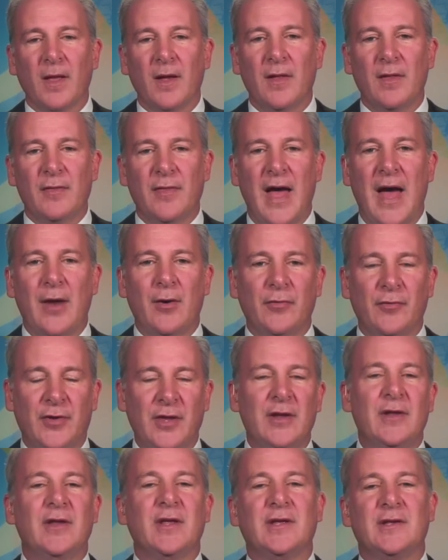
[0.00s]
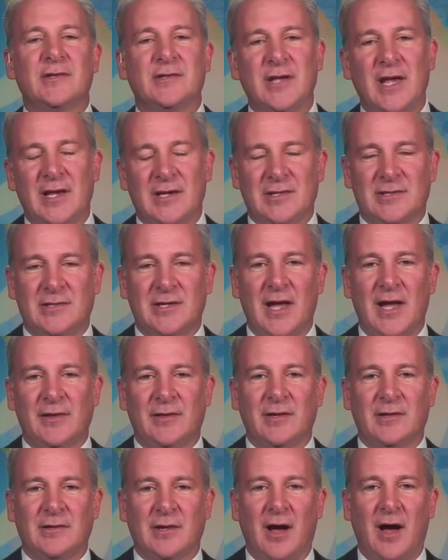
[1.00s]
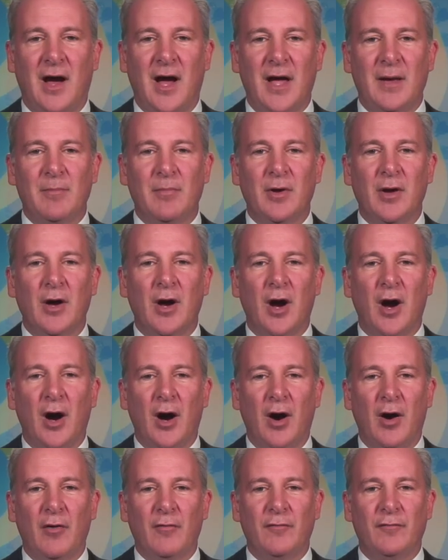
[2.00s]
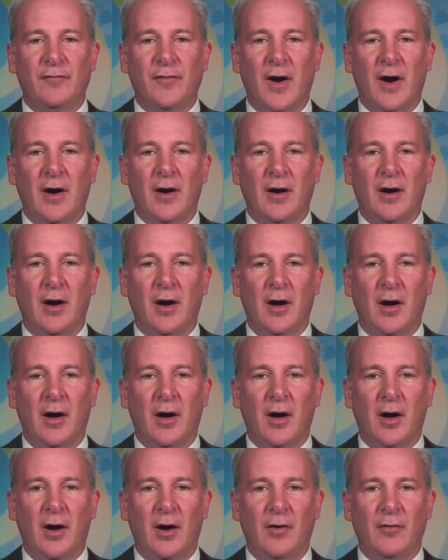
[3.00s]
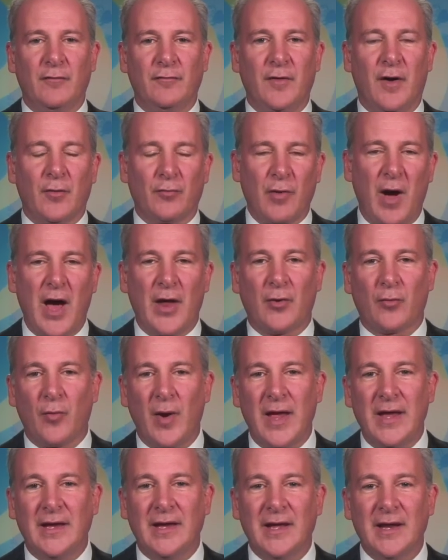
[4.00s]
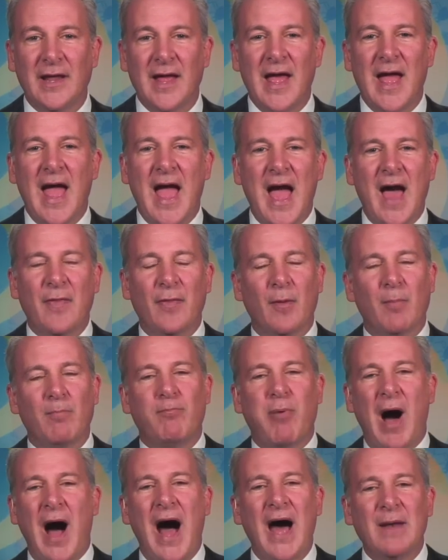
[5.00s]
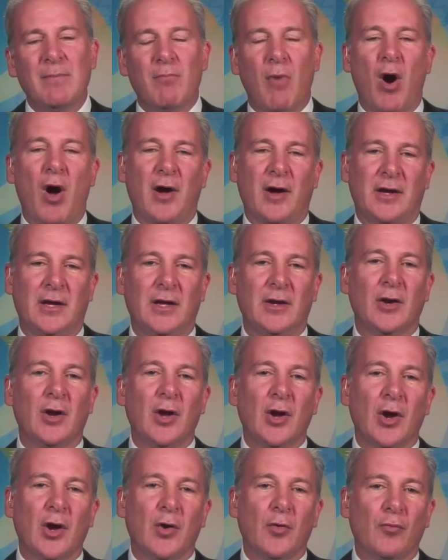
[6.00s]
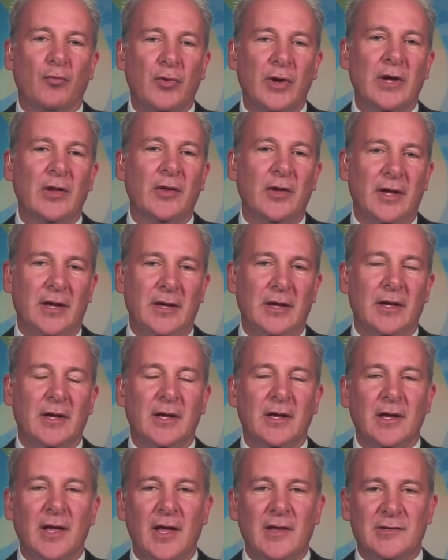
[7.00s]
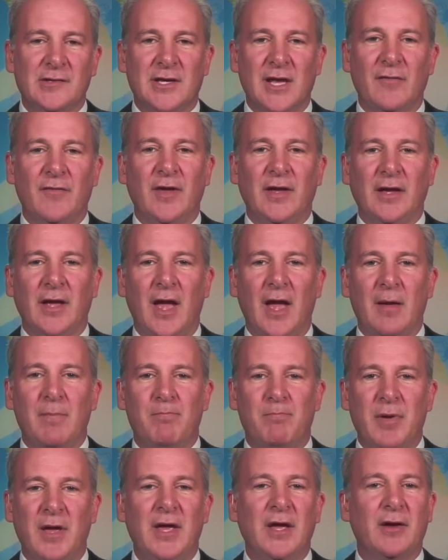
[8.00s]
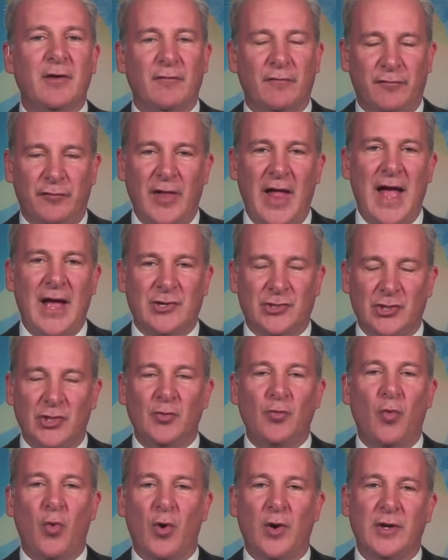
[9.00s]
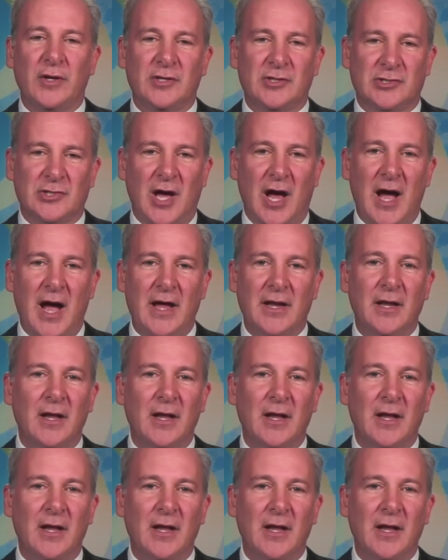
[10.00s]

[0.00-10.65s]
that didn't exist at the time of, uh, of uh, Ronald Reagan. And the bond market really is giving a big flashing warning sign.